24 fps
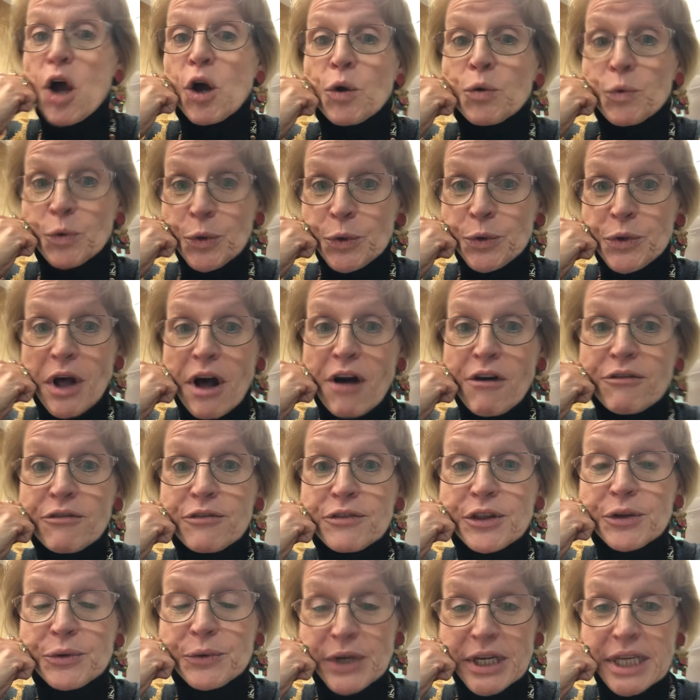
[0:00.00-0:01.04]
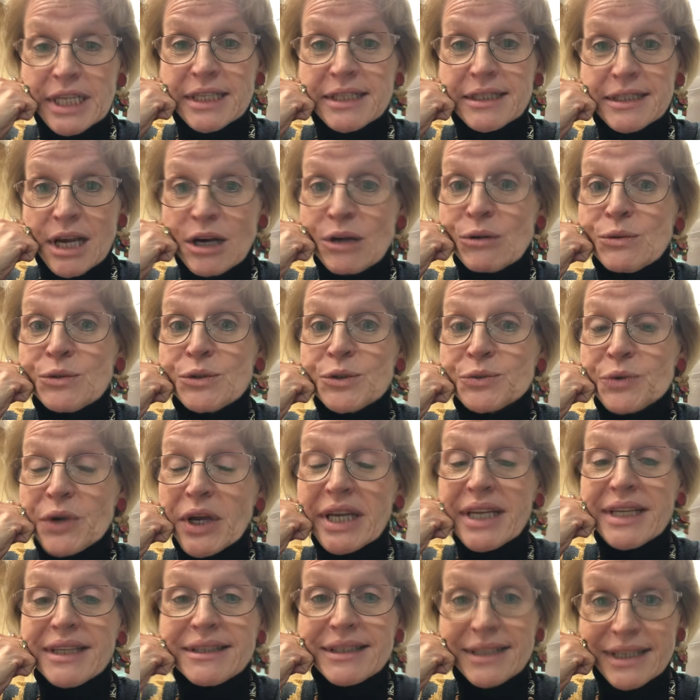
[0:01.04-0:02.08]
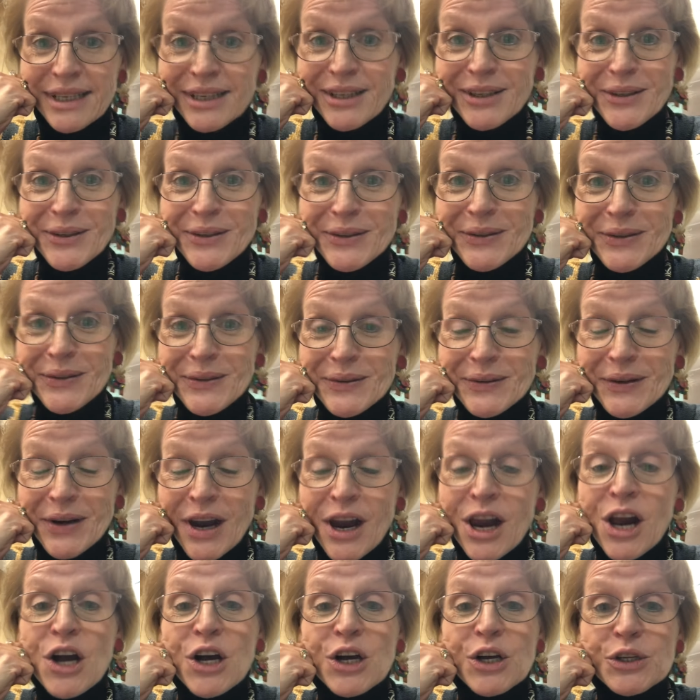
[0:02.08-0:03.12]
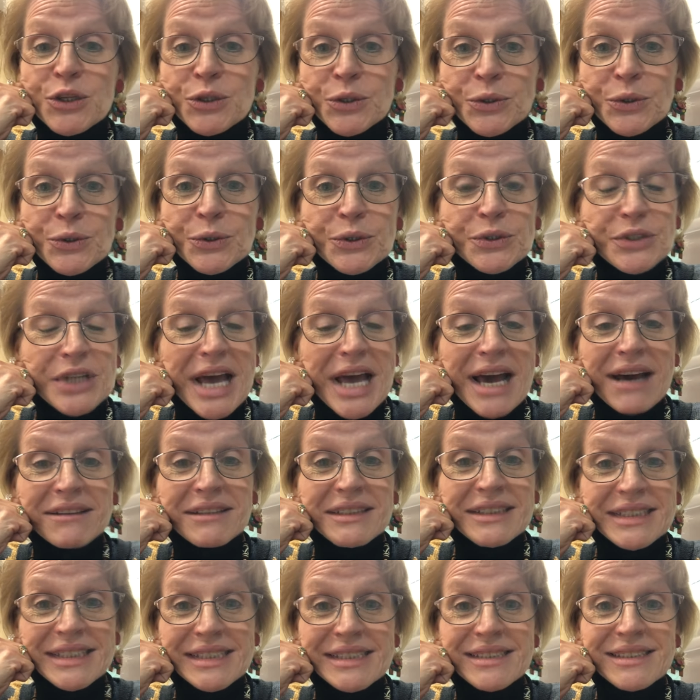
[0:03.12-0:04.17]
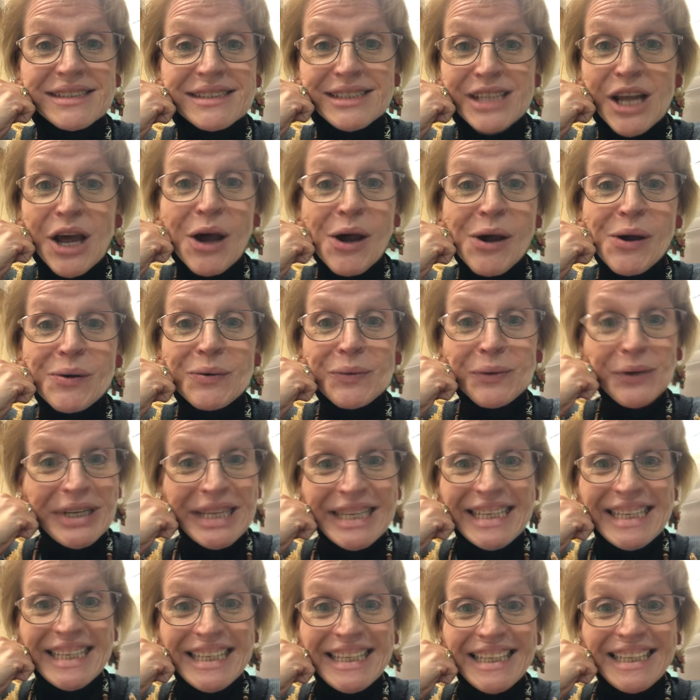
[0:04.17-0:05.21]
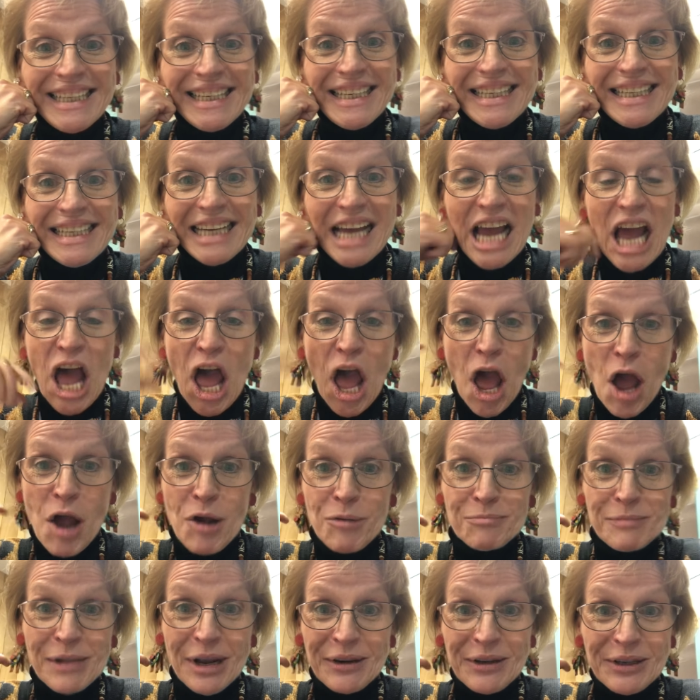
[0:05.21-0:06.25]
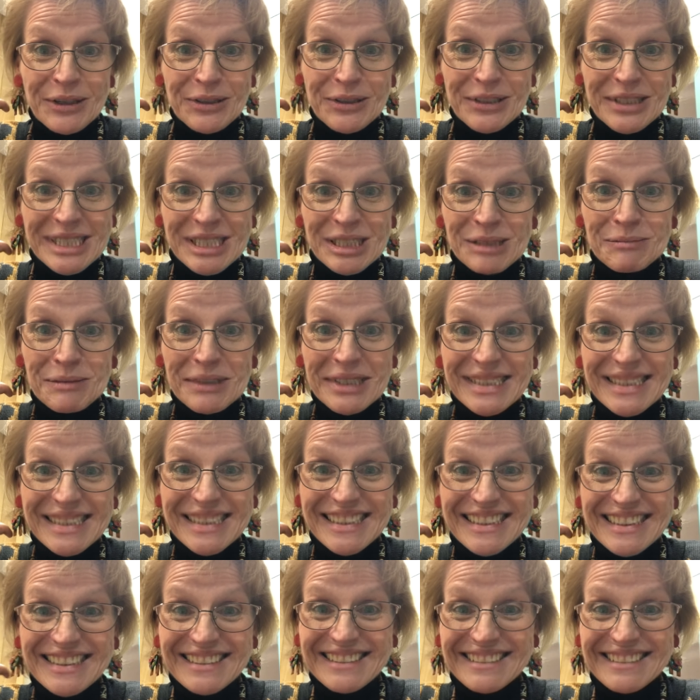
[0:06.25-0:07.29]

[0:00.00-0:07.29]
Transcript: 'Rudolph the Red-Nosed Reindeer, you'll go down in history.' Merry Christmas!"